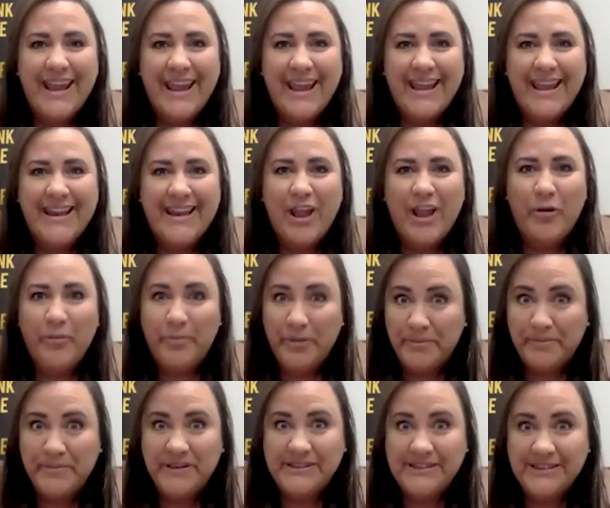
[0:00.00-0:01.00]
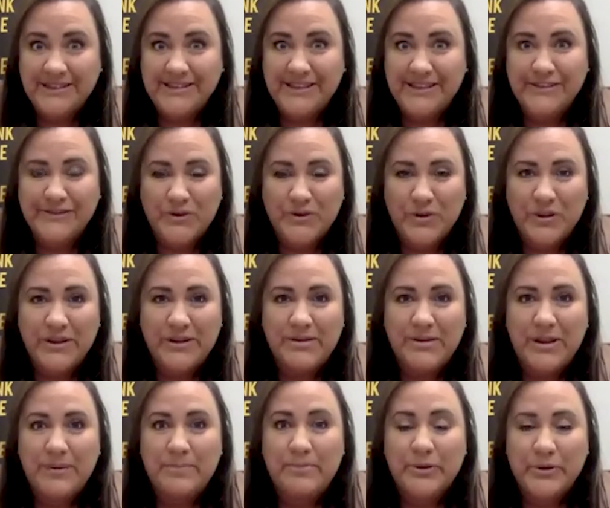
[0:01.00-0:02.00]
and help him be successful
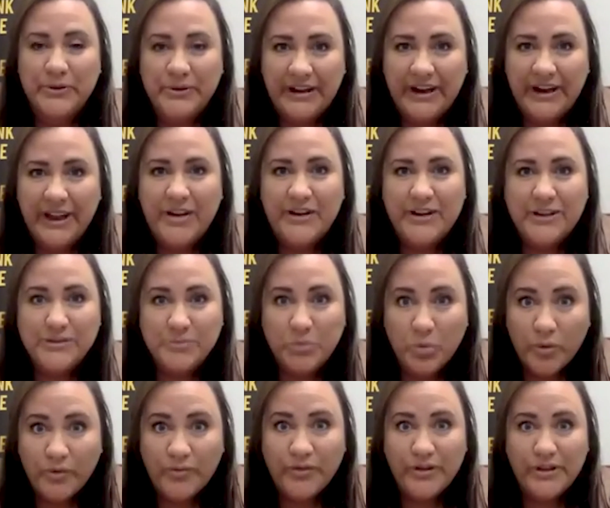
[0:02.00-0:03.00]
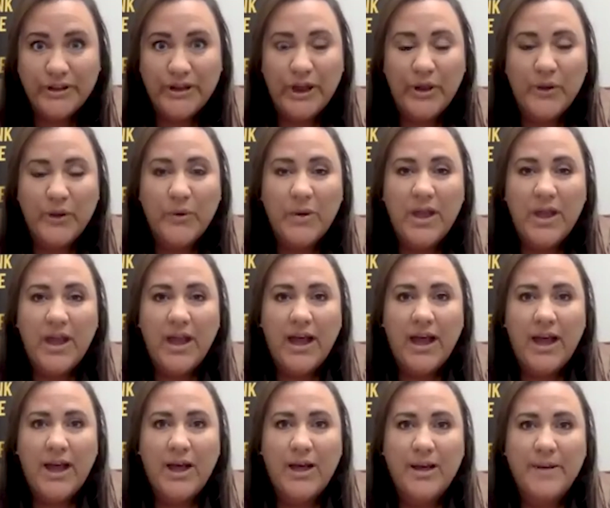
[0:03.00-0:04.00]
in building out his portfolio,
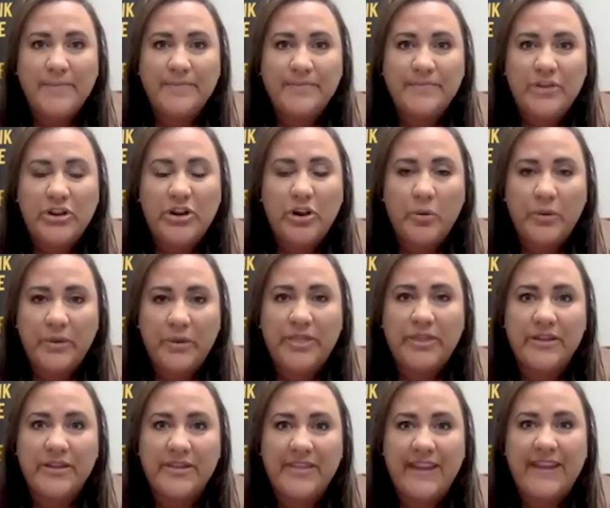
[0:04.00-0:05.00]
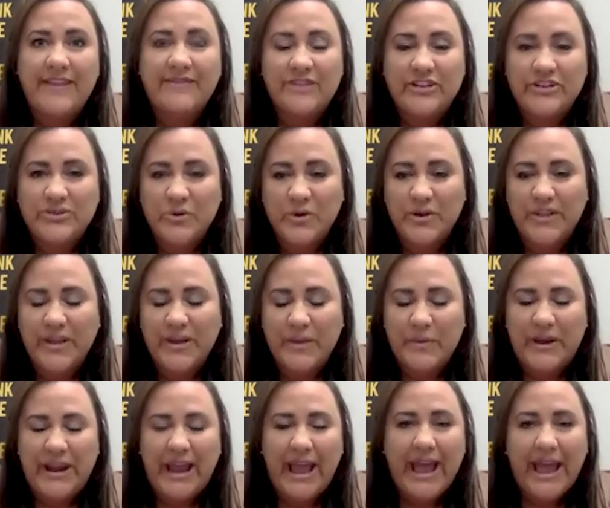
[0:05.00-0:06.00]
with the inventory that
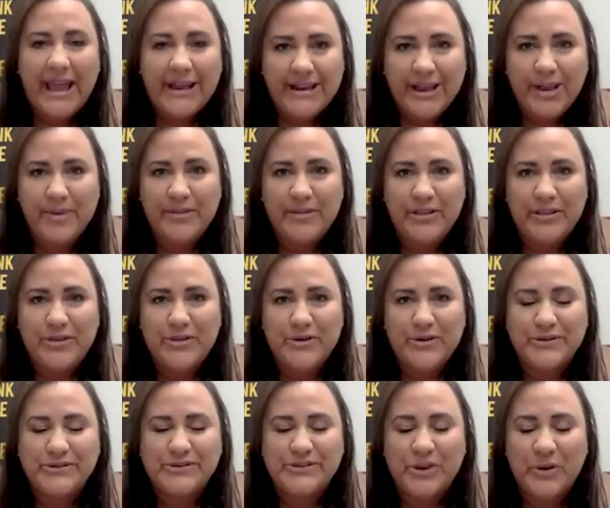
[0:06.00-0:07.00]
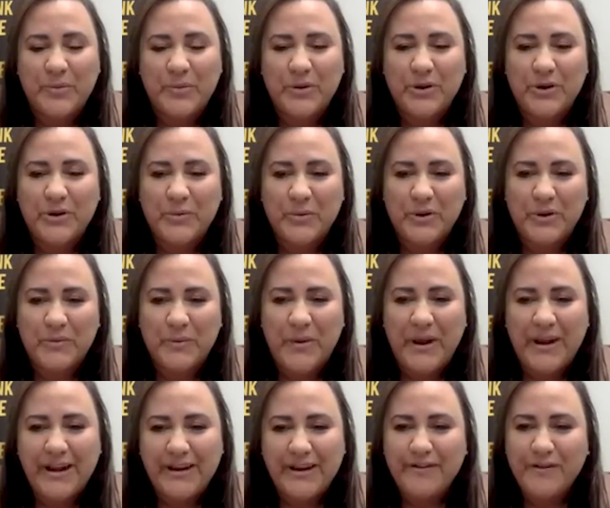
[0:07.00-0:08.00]
we had coming through. So we're
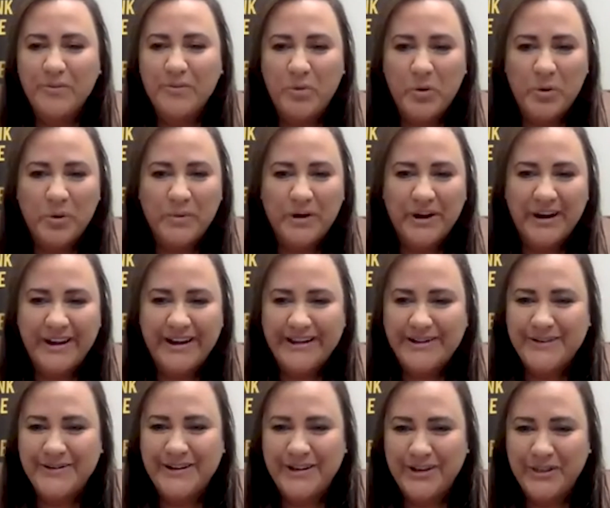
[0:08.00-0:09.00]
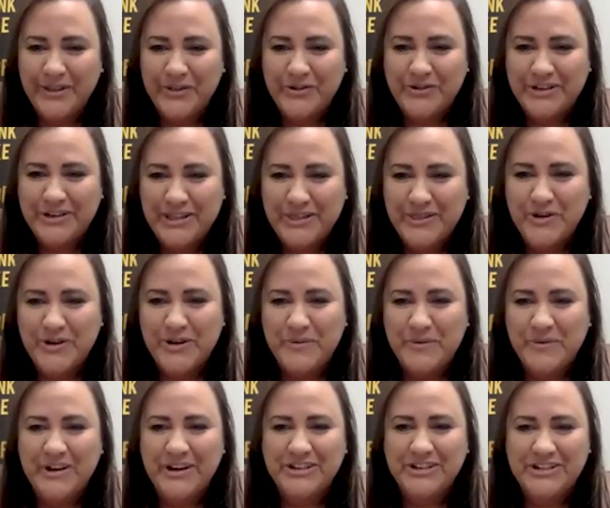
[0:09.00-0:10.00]
waiting for more. We're going to do another
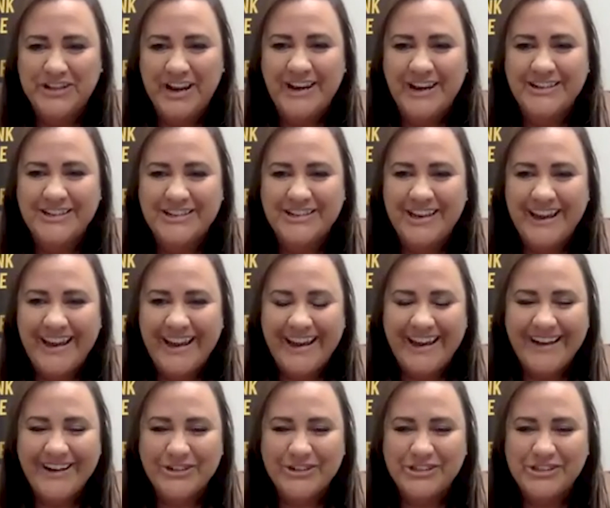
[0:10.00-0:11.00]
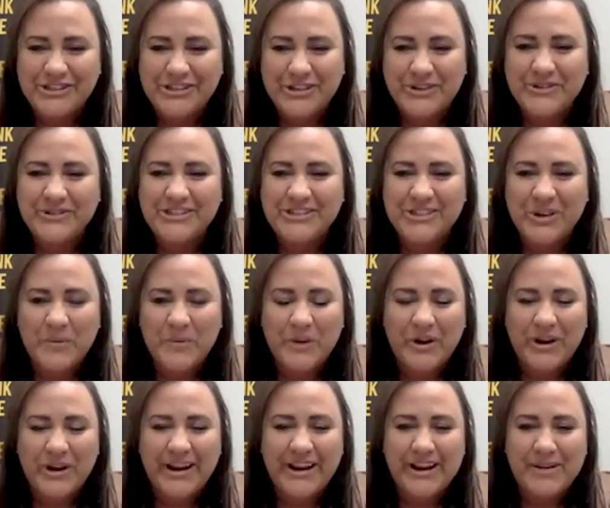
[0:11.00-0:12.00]
1031 exchange here soon. So
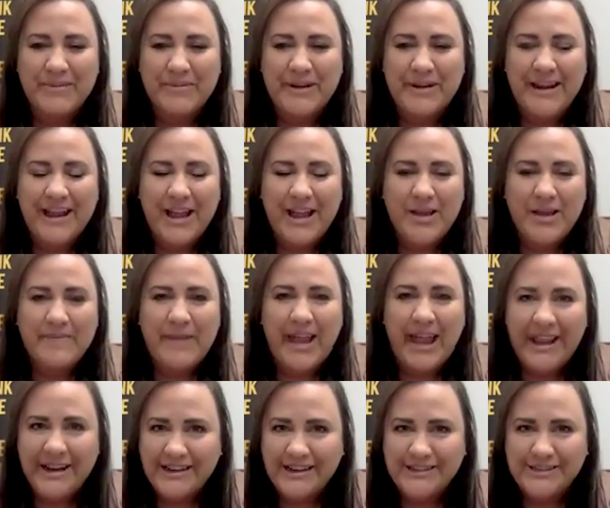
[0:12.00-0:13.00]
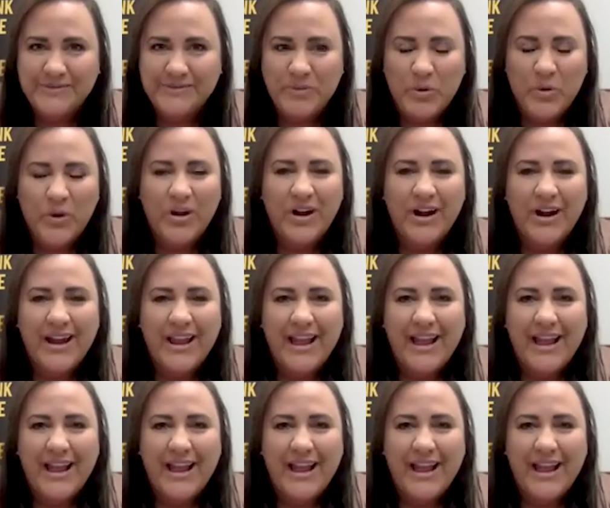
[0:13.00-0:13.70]
we're going to be adding some more